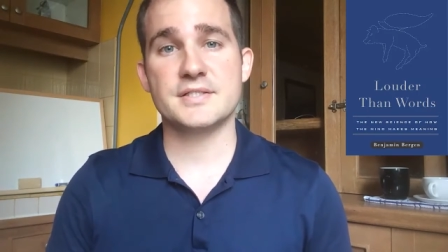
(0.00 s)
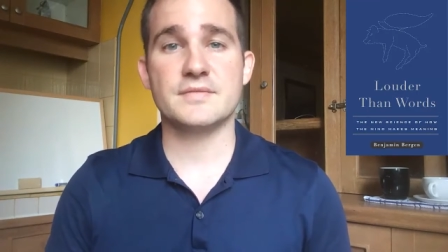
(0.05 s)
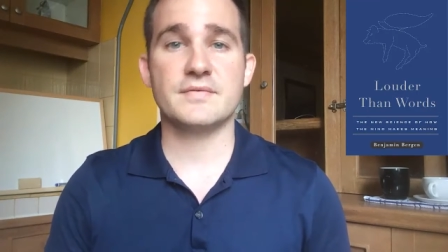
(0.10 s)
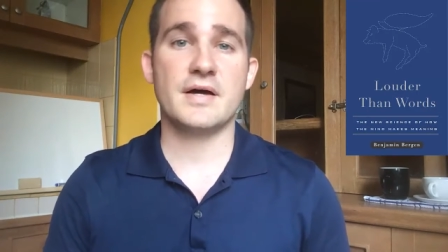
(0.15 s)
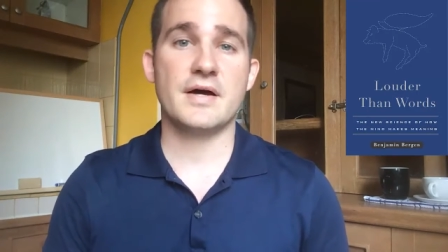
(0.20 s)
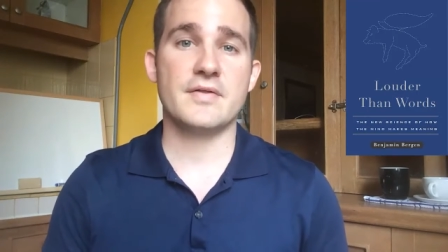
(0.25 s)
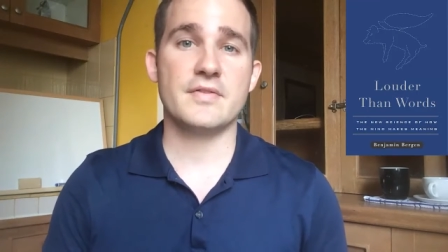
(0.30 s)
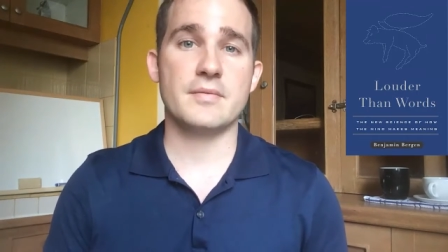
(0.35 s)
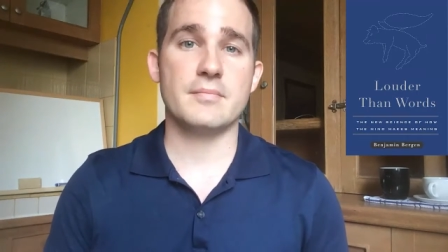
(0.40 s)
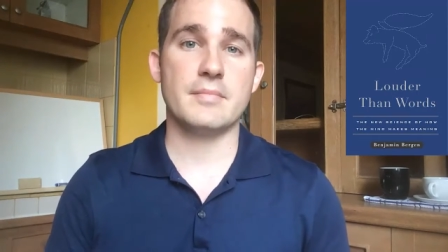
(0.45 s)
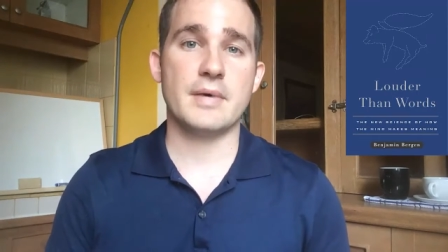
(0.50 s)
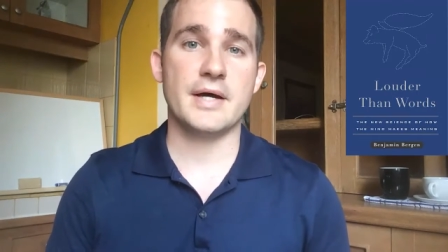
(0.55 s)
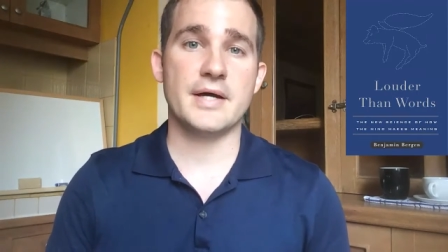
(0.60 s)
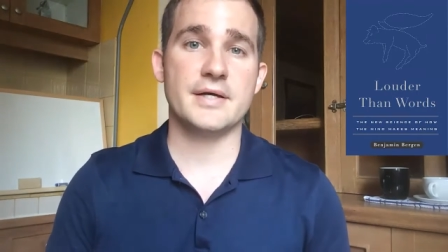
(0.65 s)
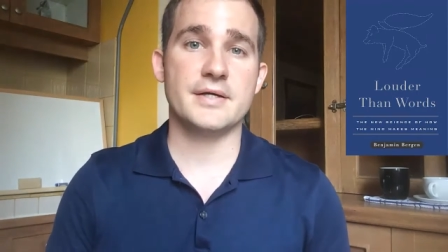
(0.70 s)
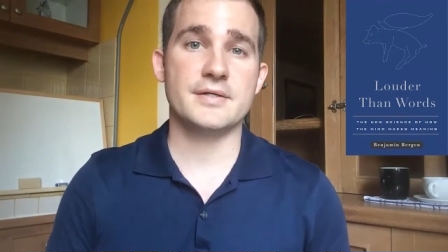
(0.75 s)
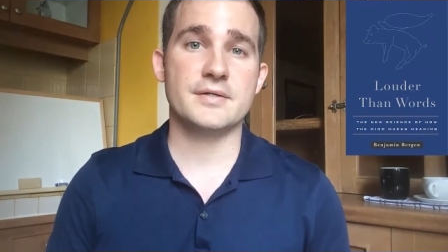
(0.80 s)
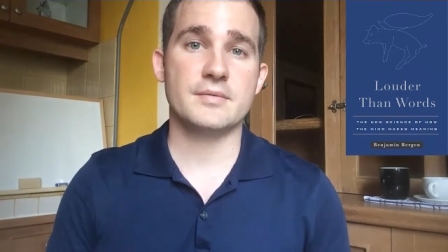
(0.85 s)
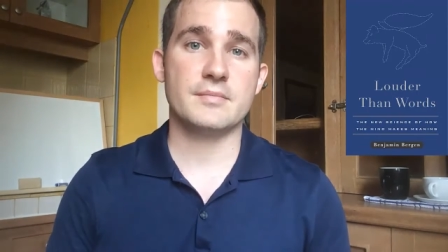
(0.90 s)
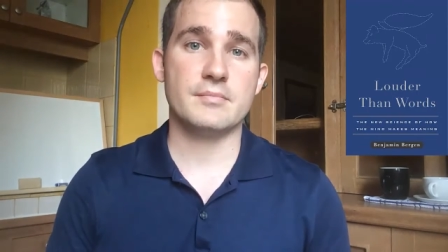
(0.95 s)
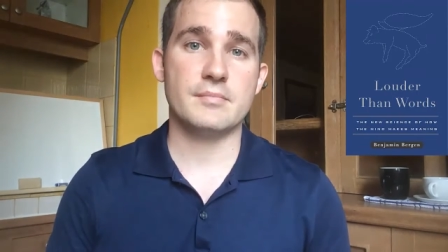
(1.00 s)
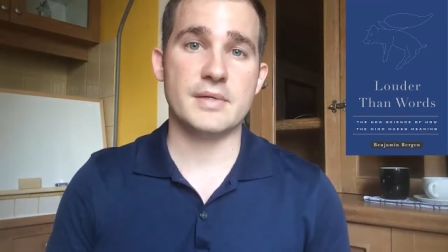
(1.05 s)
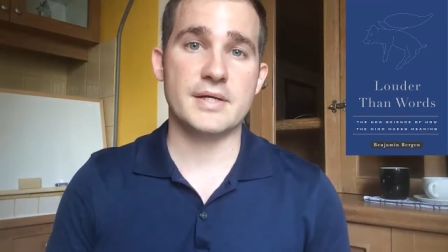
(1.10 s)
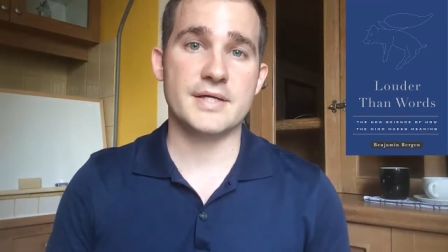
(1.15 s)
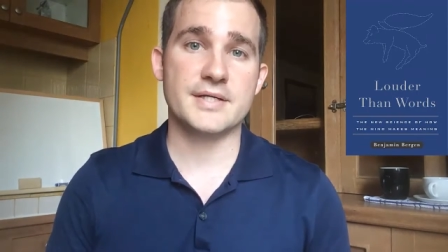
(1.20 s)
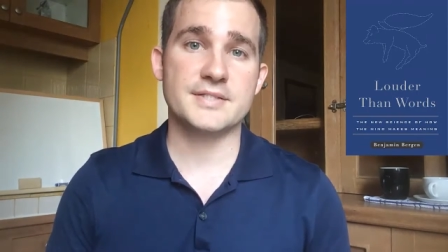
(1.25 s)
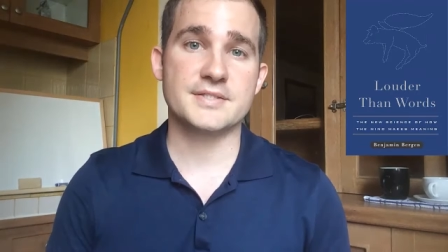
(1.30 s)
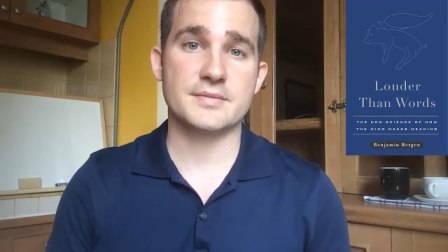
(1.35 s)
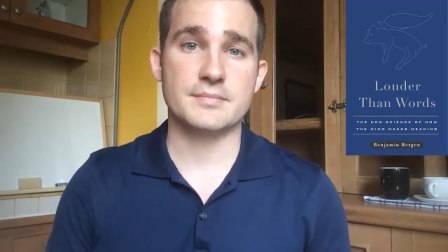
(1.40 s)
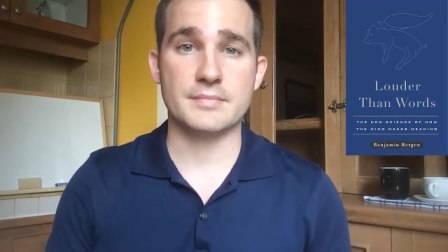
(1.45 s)
of How the Mind
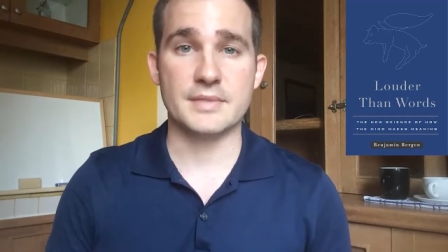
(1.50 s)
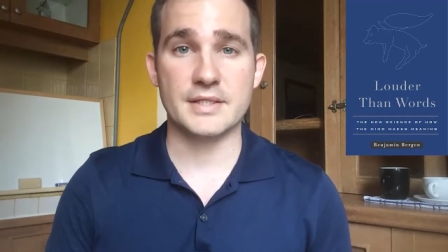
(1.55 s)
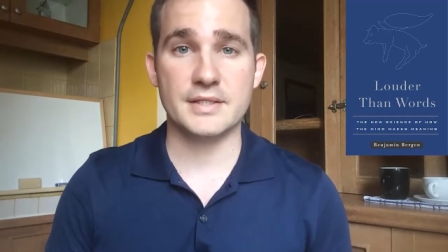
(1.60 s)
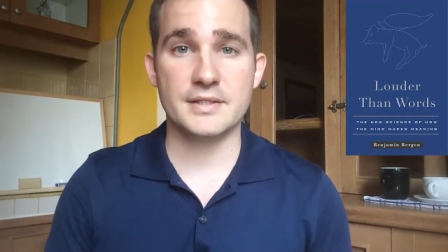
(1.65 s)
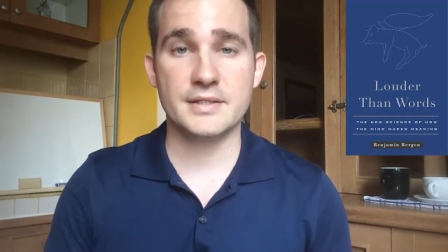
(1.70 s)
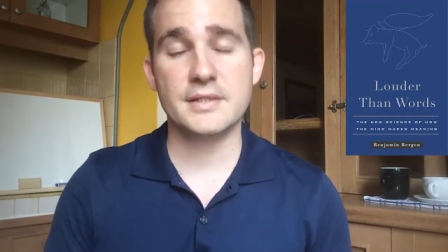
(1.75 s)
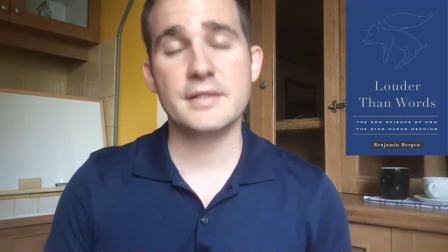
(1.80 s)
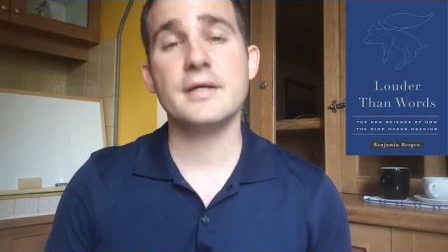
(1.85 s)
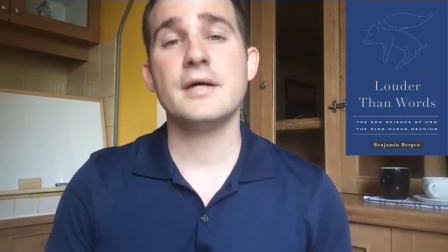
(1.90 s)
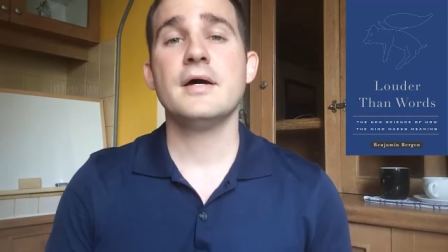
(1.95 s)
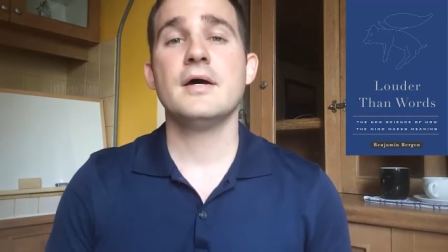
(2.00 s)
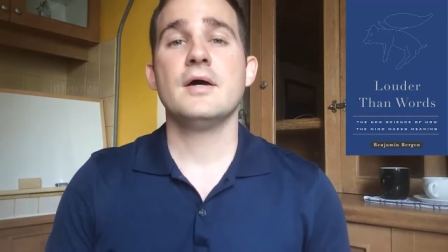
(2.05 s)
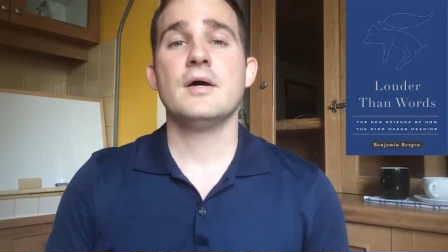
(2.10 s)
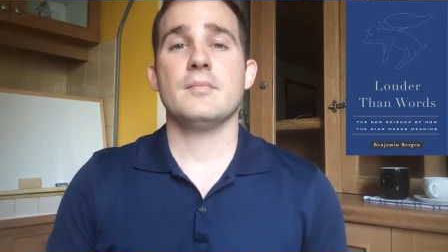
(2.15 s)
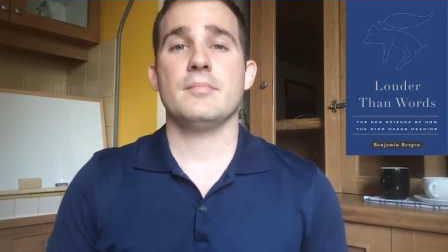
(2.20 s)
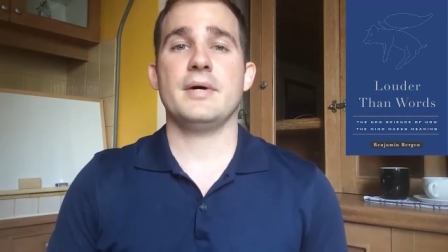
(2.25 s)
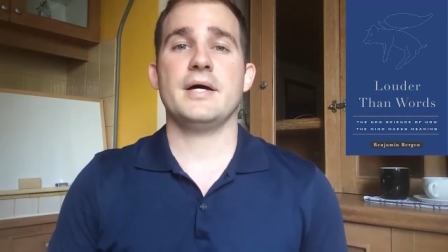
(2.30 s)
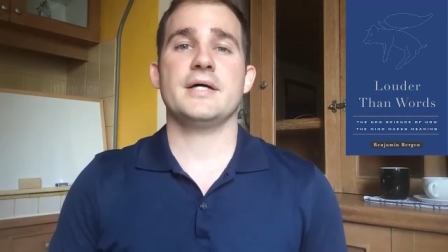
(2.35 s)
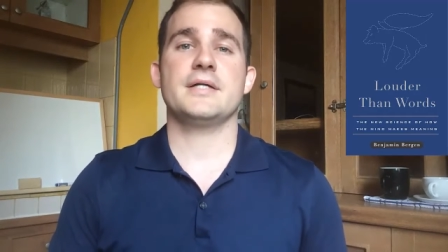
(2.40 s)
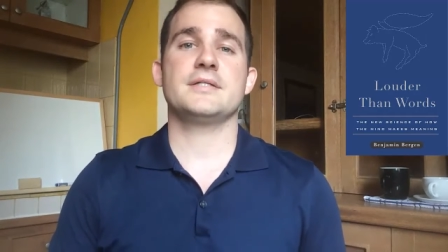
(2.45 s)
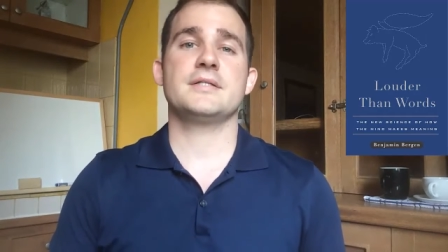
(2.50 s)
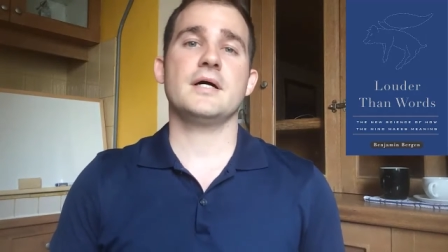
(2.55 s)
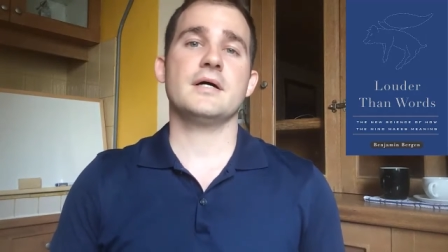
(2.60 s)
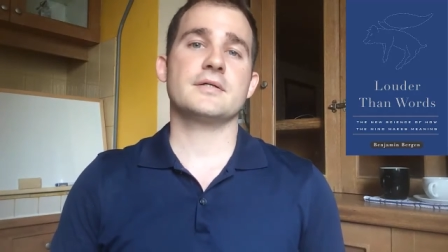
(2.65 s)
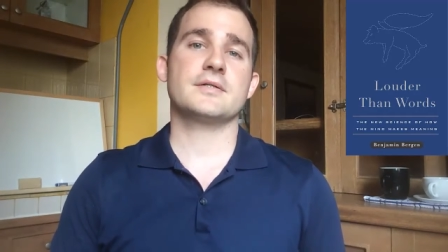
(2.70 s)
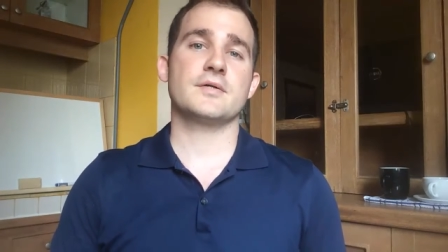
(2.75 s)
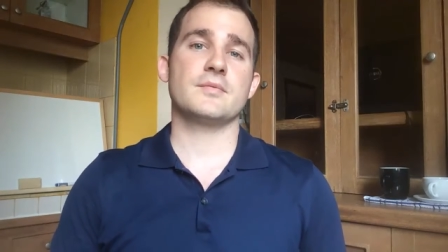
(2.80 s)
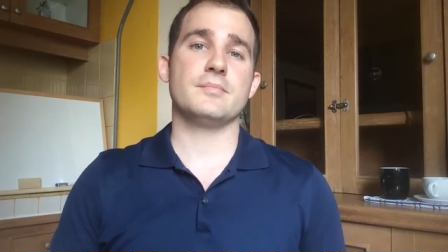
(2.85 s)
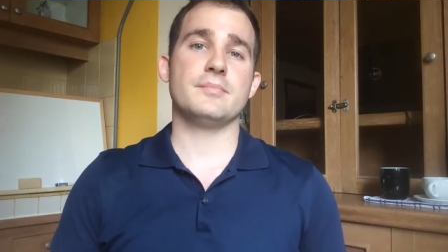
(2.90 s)
Makes Meaning by Dr.